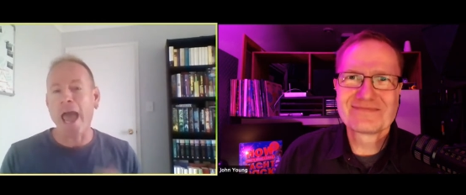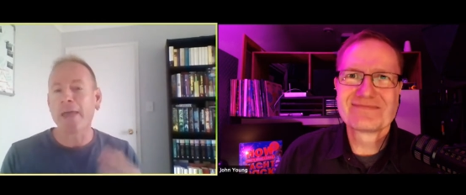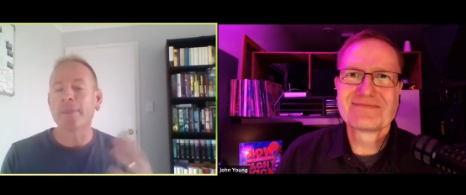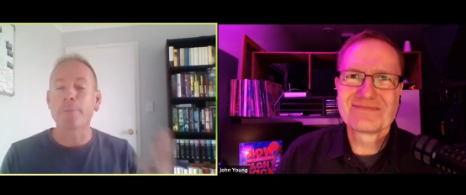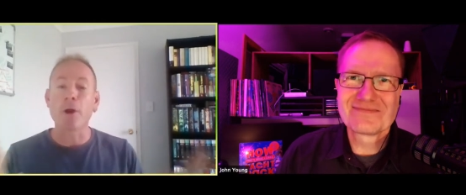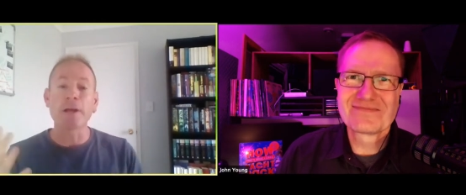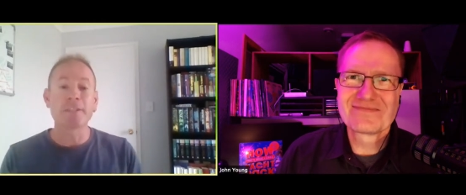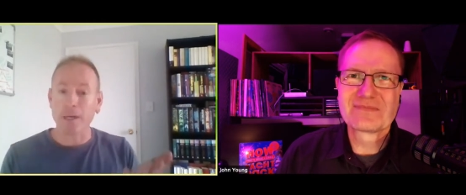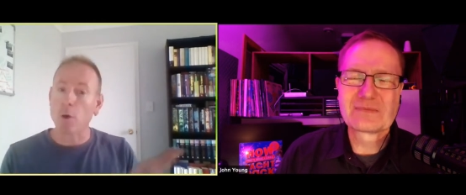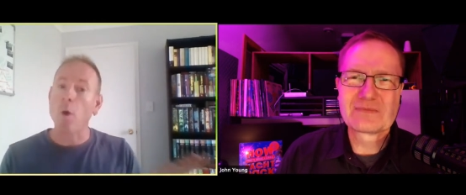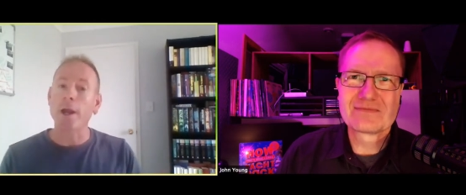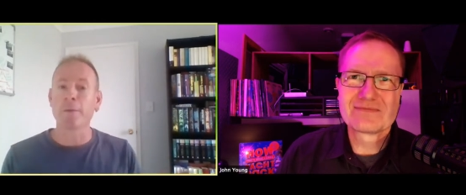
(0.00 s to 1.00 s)
Speaker 1: And the prices
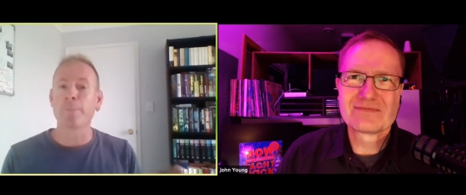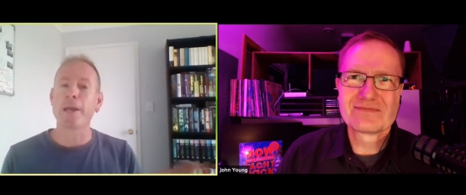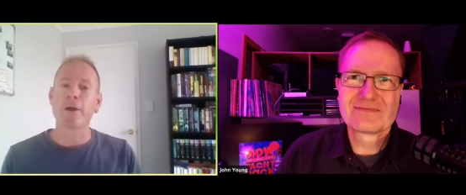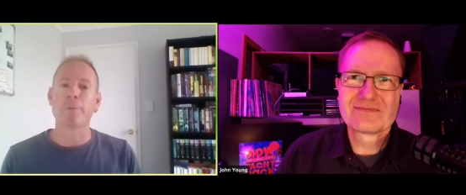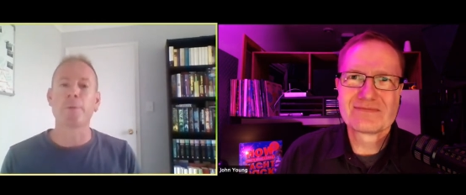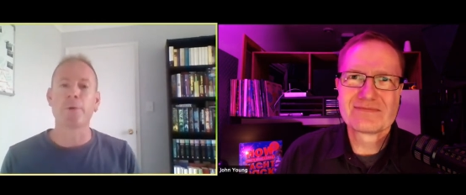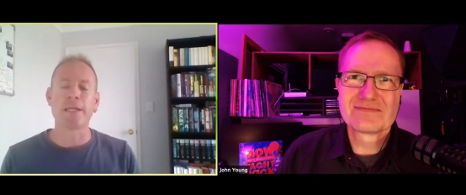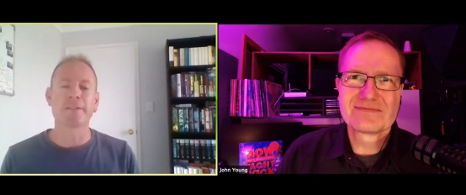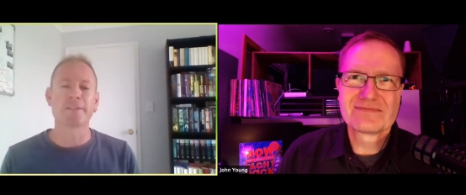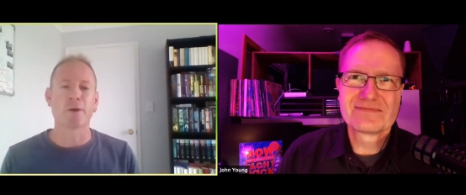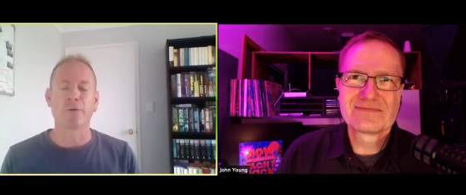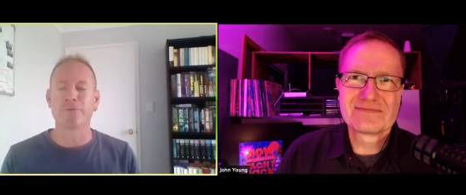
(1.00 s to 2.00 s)
are quite comparable here.
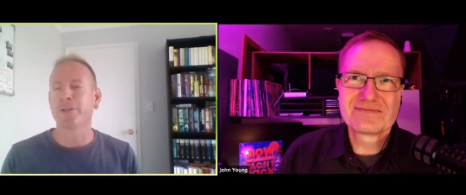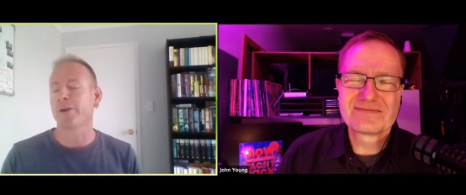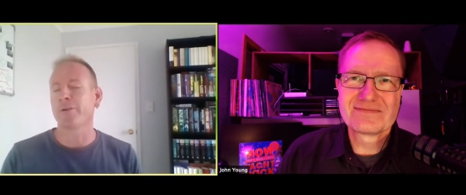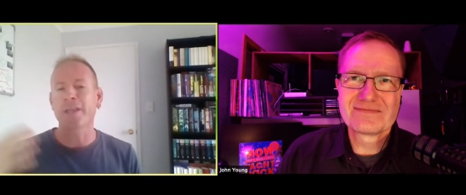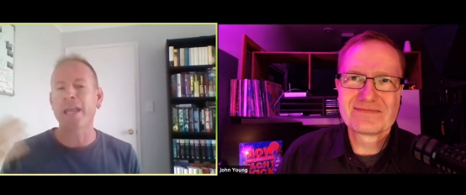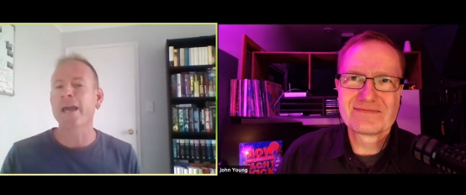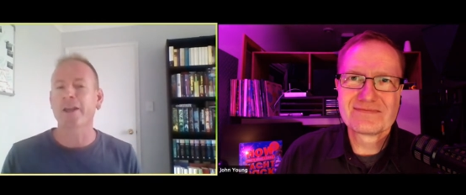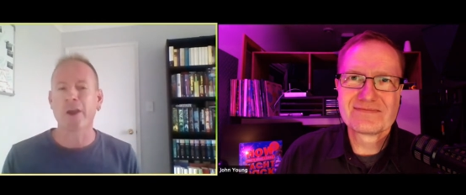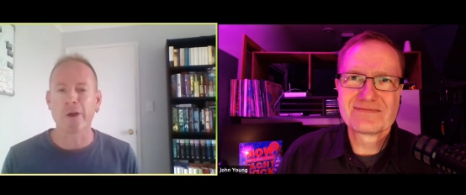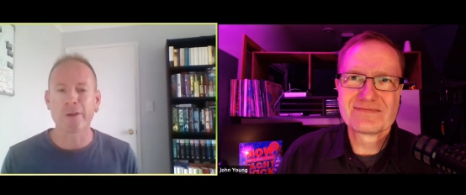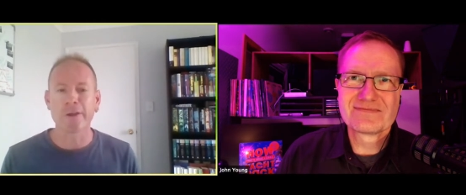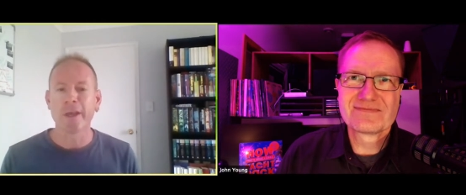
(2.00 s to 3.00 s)
So if you know a can of
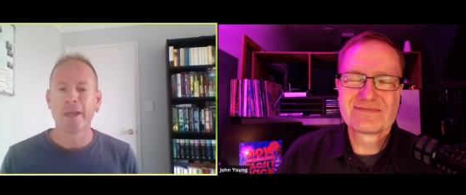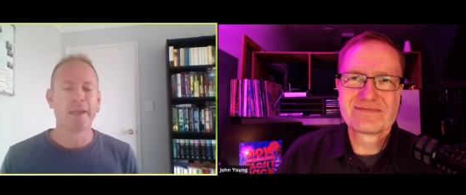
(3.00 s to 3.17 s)
Coke